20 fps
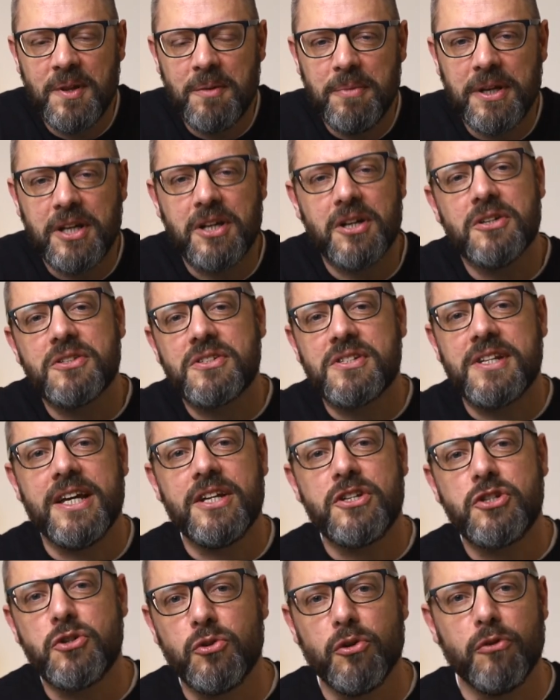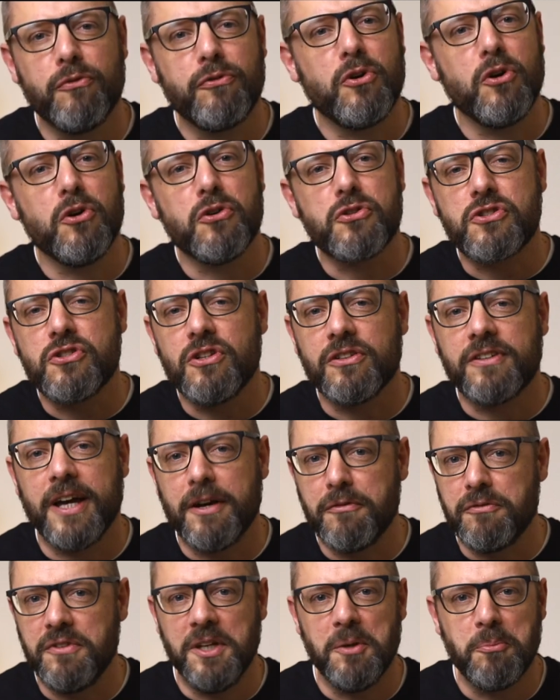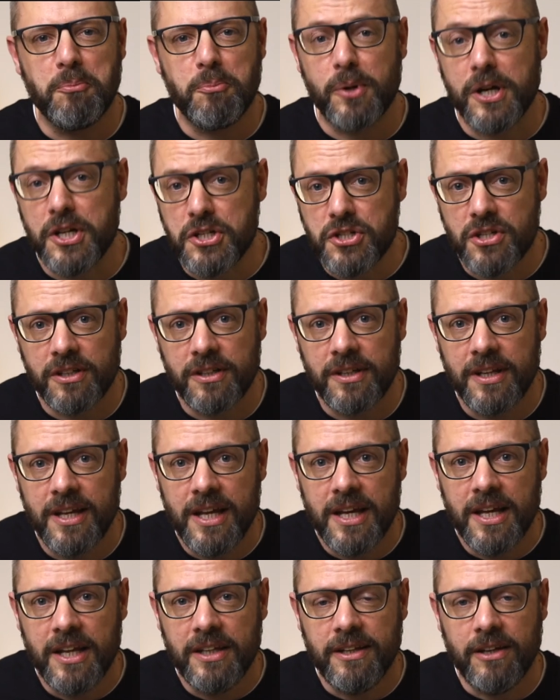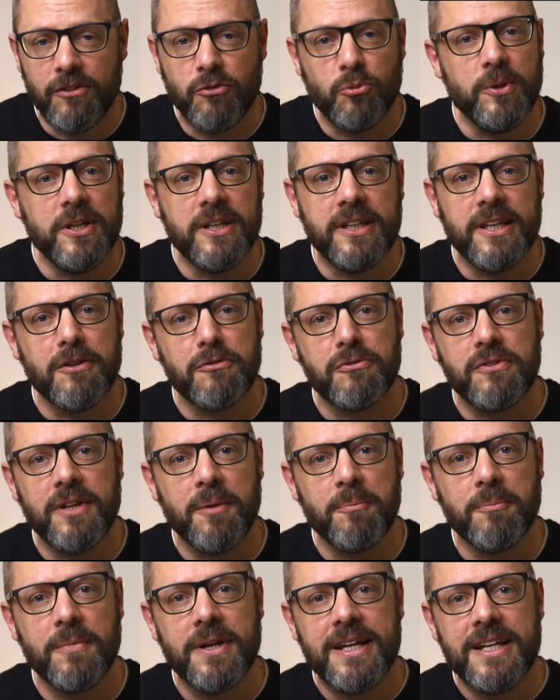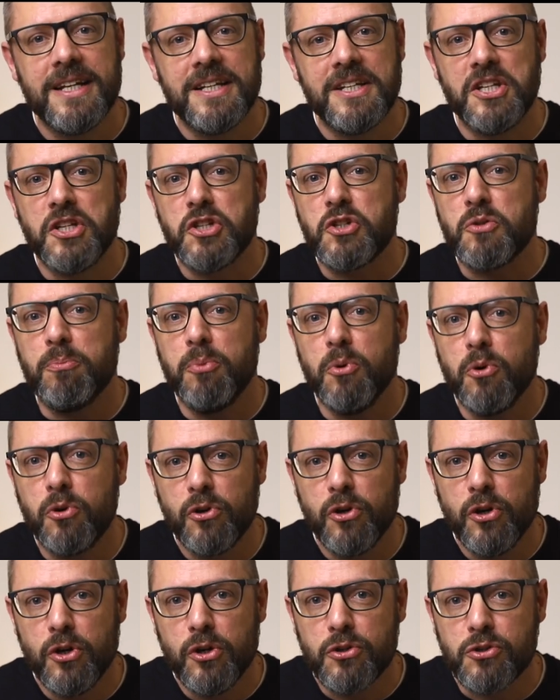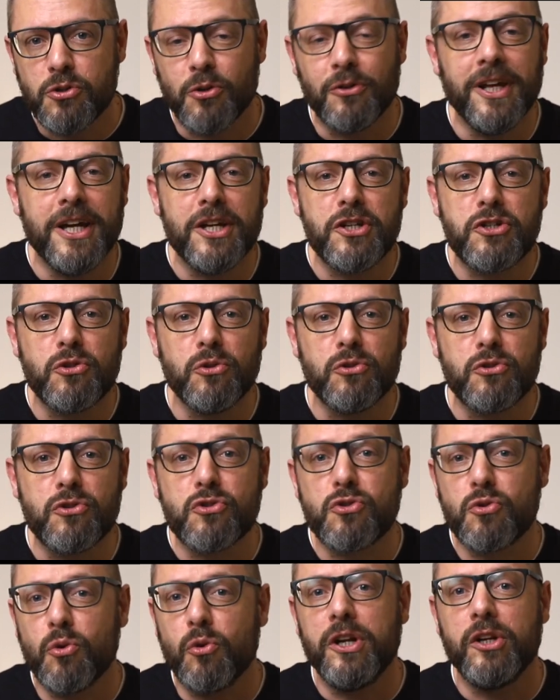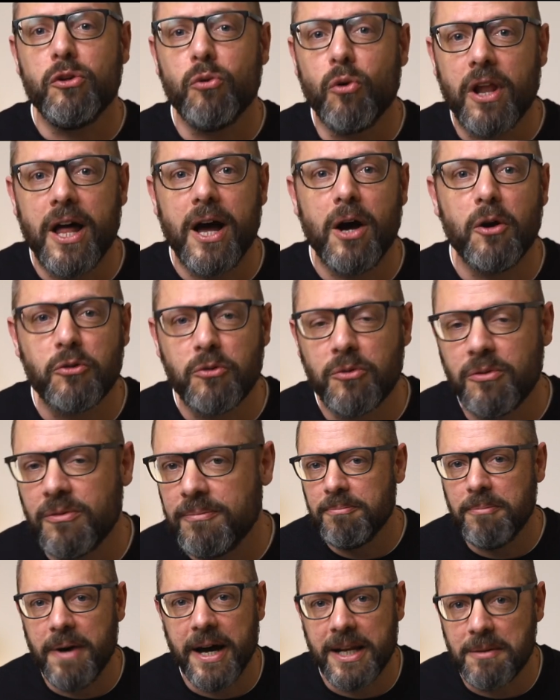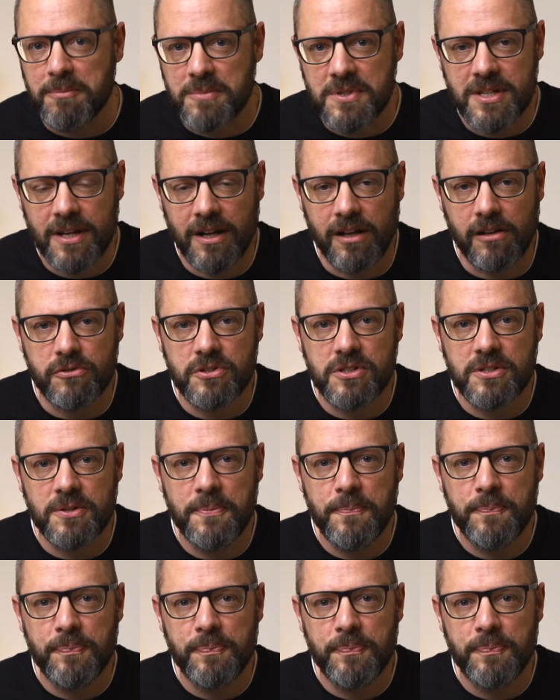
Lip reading: because they should, of course, not have the impression that we give them this book so they should sort it all out by themselves.